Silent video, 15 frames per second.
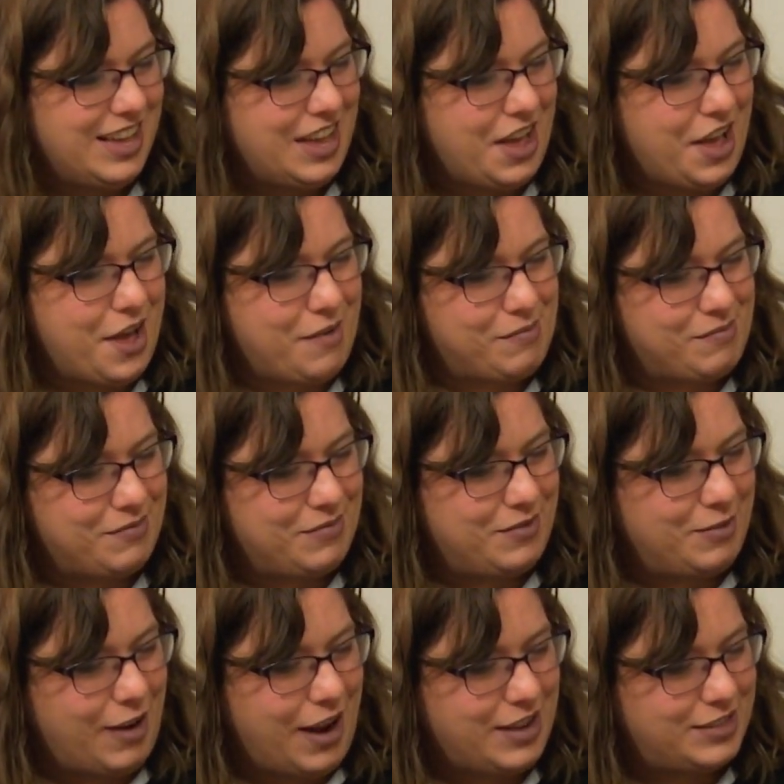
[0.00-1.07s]

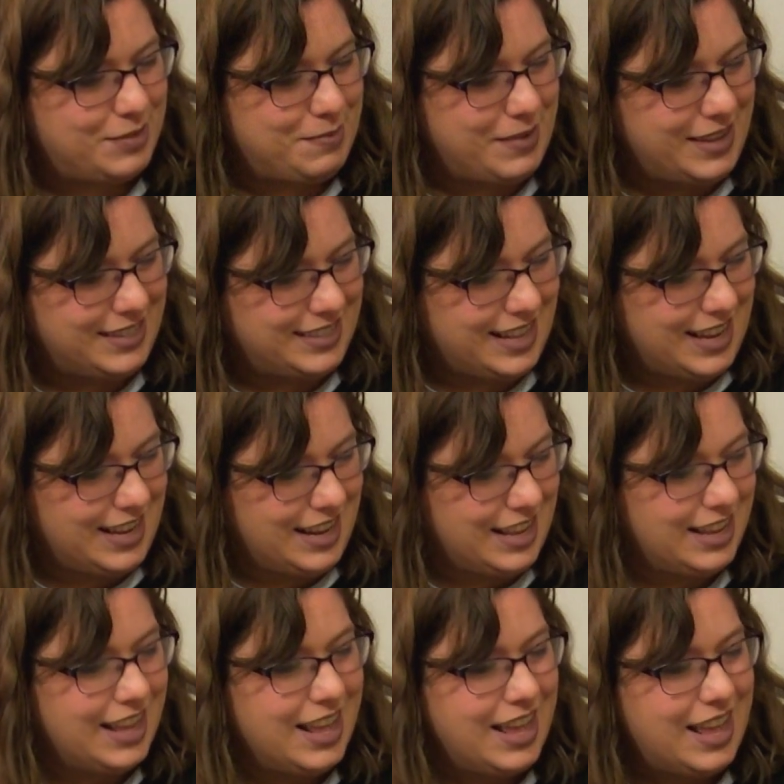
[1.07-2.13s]
recipes in
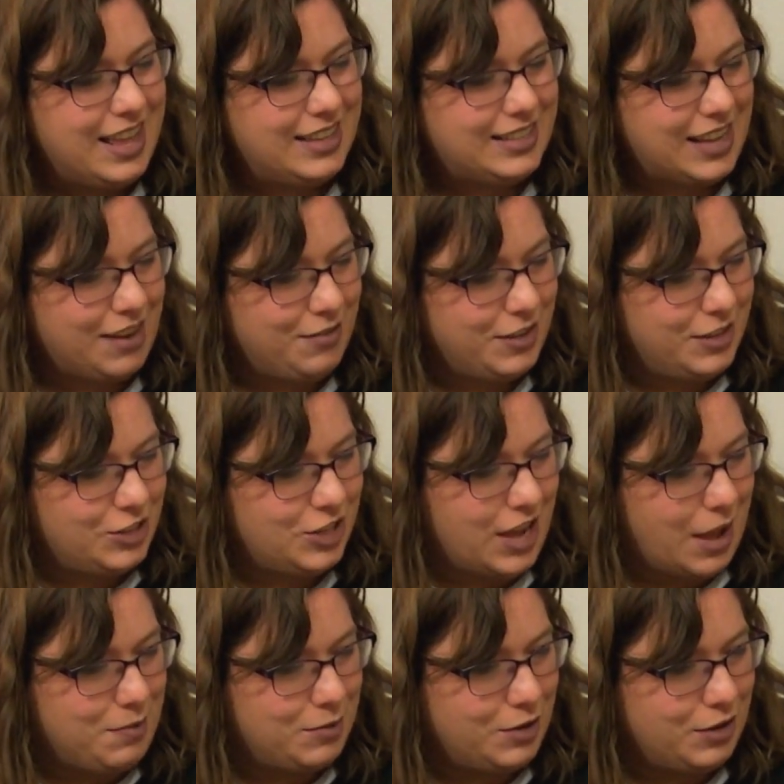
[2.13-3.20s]
it, is every
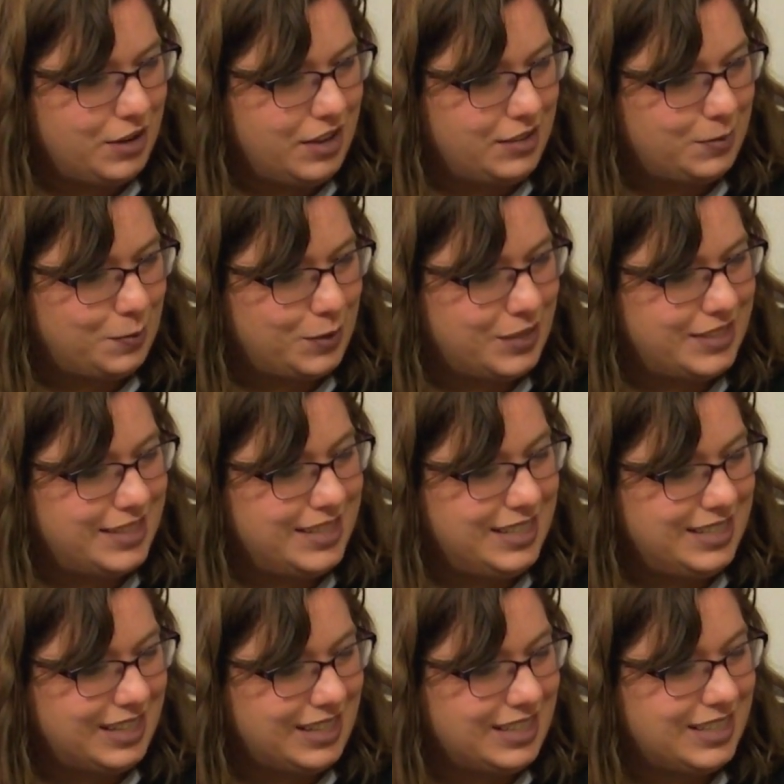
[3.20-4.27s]
chapter is
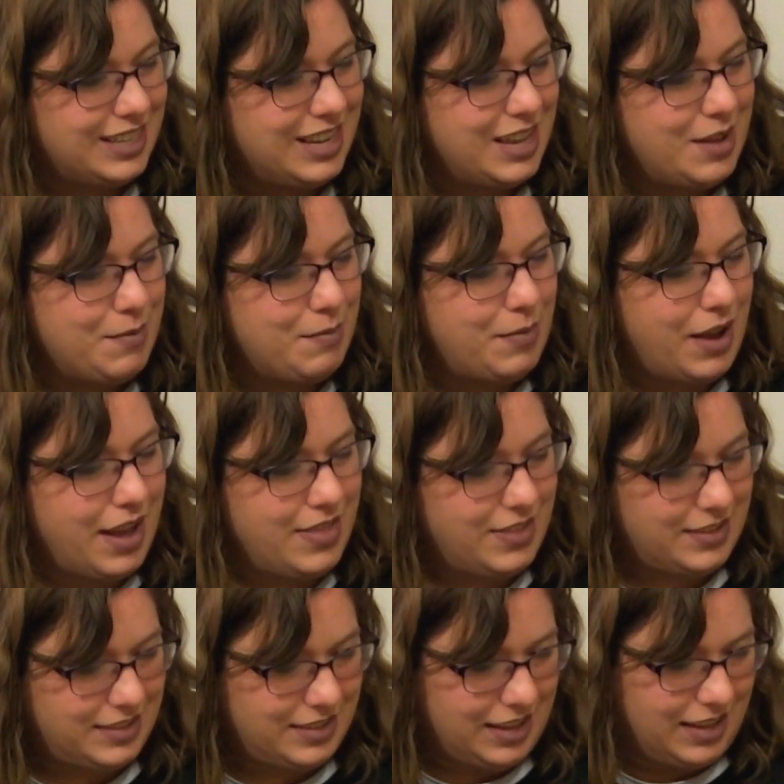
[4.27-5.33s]
preceded by
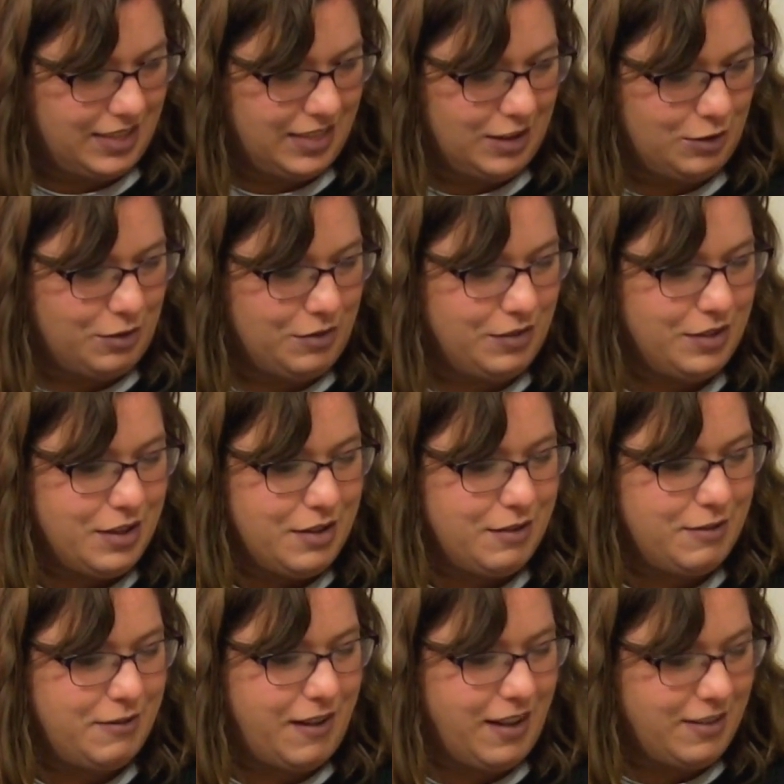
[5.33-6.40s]
this little
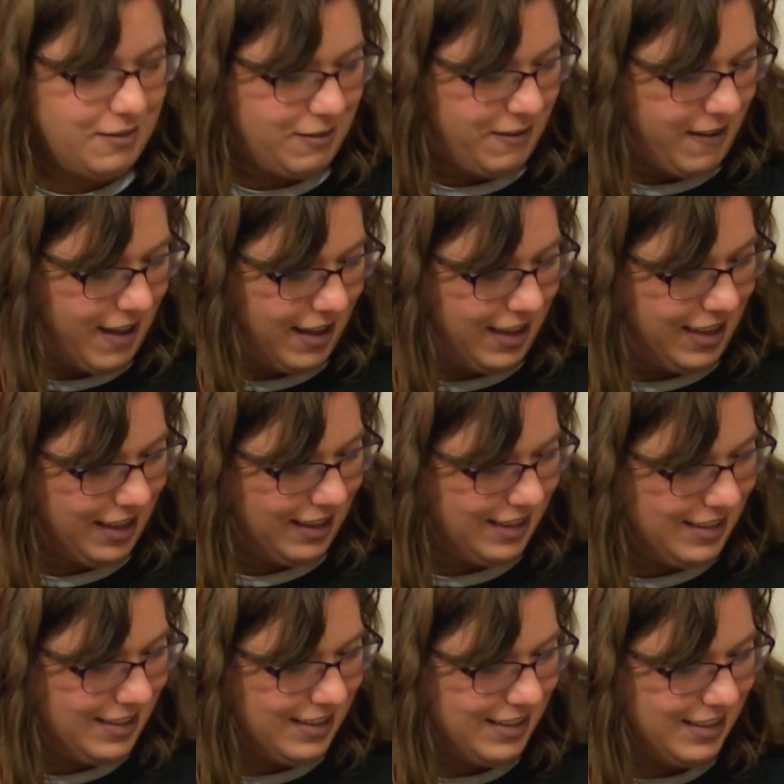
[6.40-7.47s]
fanfic
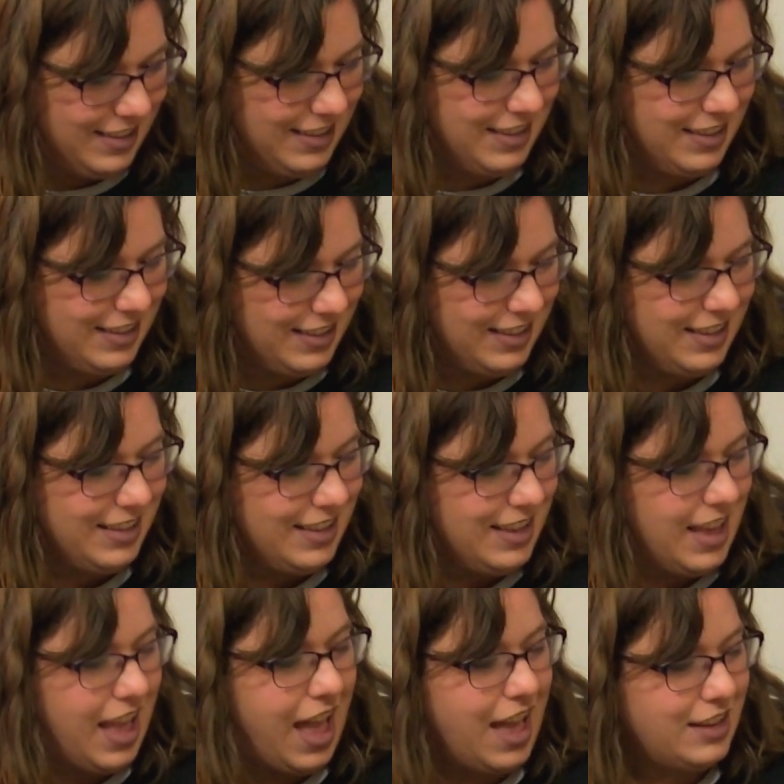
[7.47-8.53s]

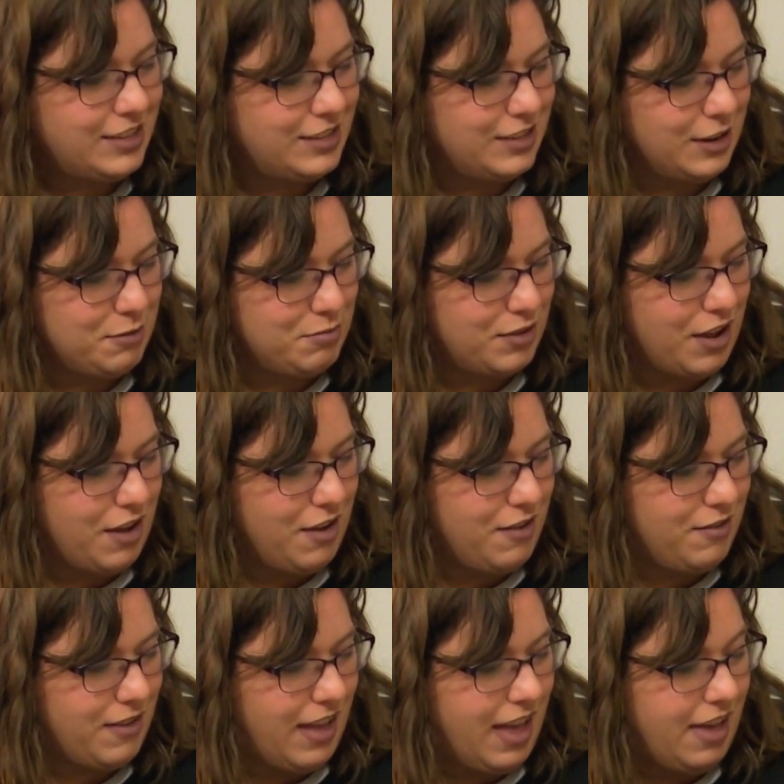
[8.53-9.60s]
excerpt
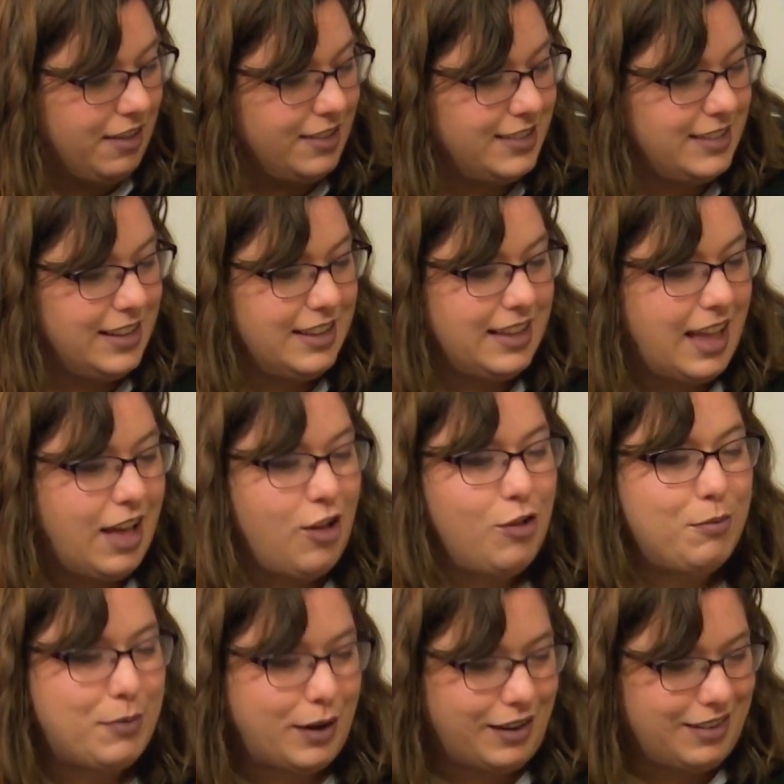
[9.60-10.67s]
of Elsie and
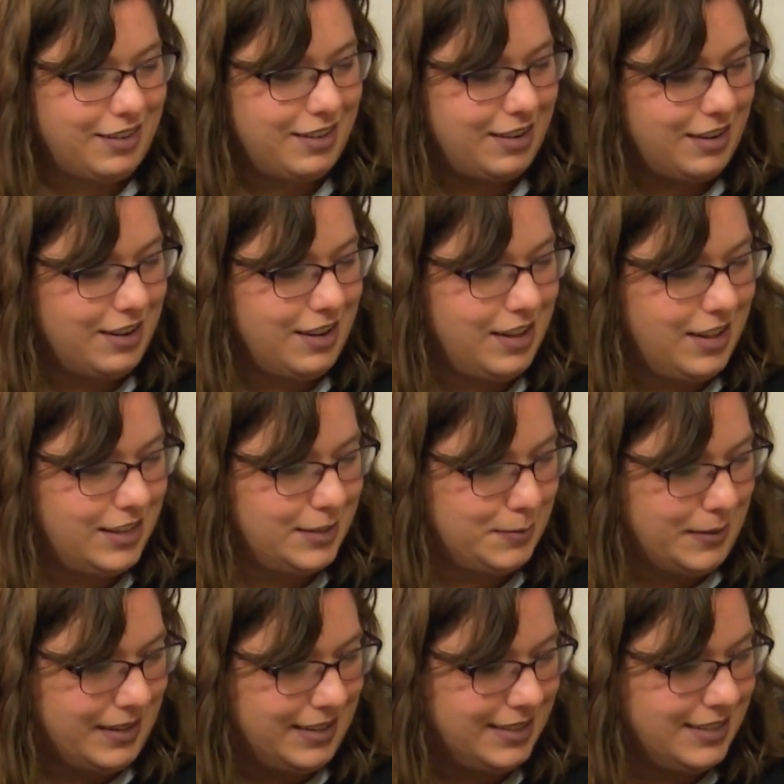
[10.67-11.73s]
Elmer, her
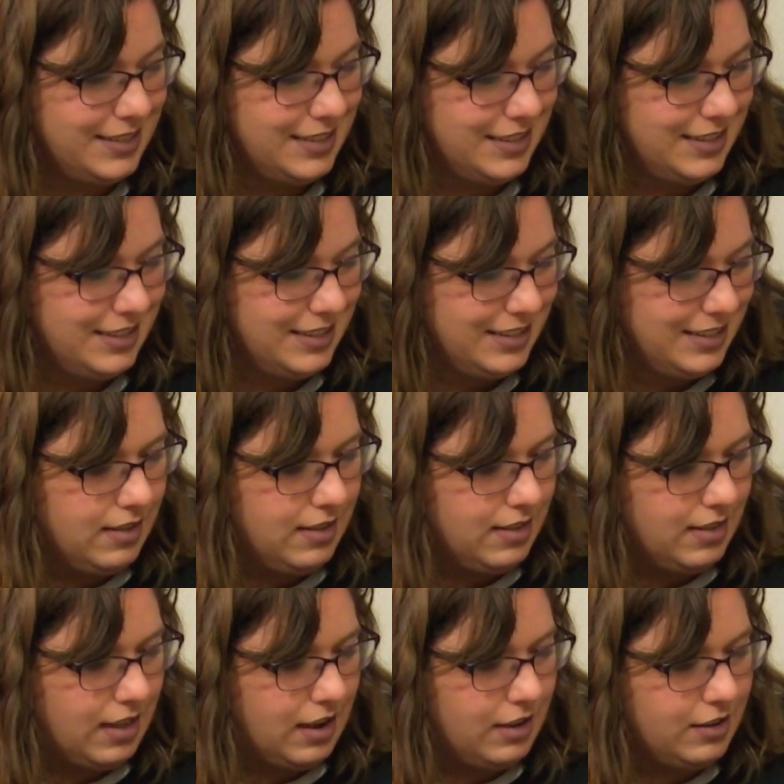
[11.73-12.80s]
husband,
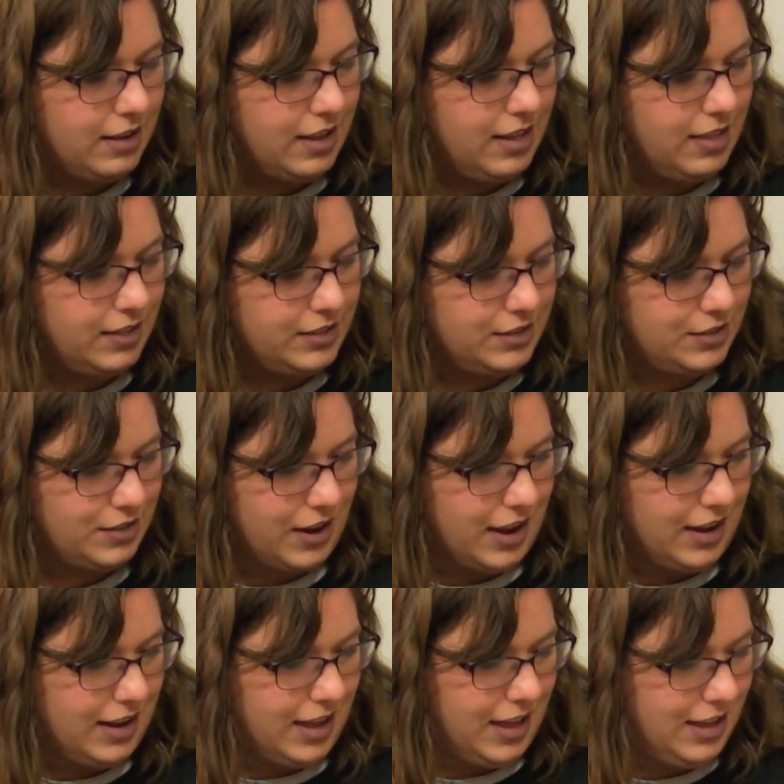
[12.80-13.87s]
that are
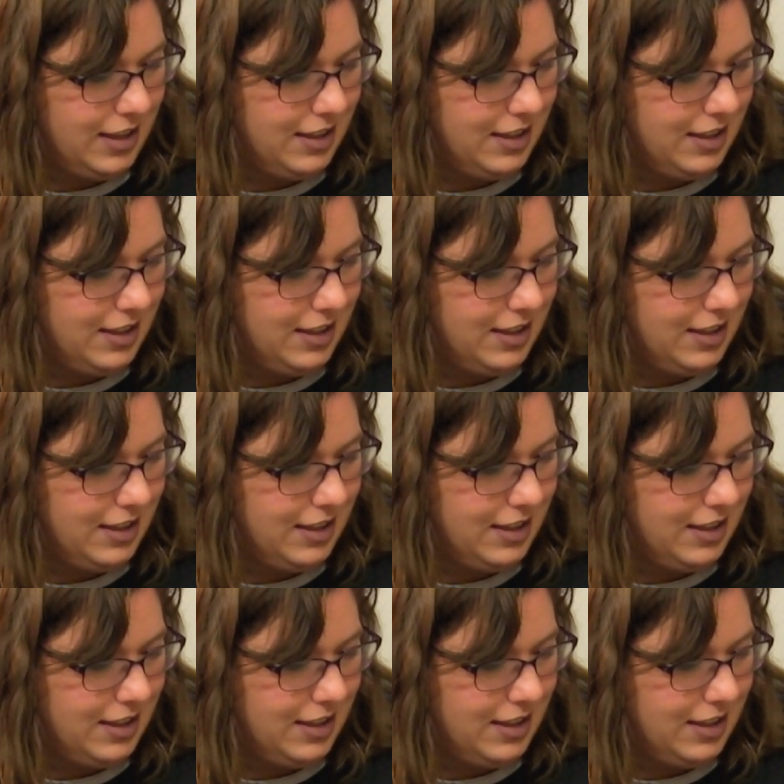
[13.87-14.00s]
illustrated.